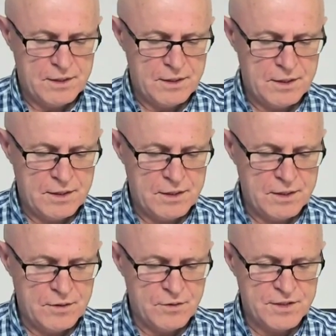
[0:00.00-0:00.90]

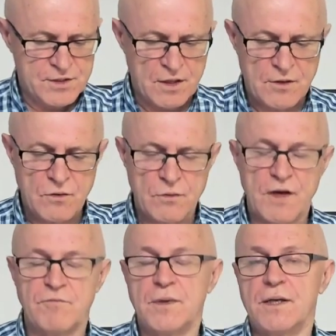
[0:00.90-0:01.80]
in this local
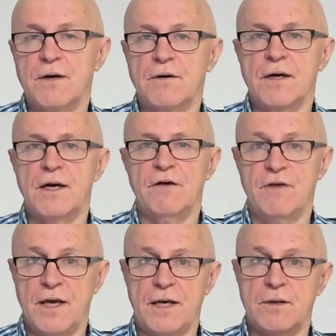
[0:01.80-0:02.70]
government area have
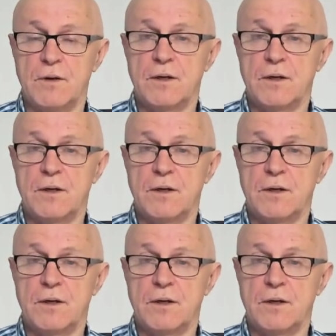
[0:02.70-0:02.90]
had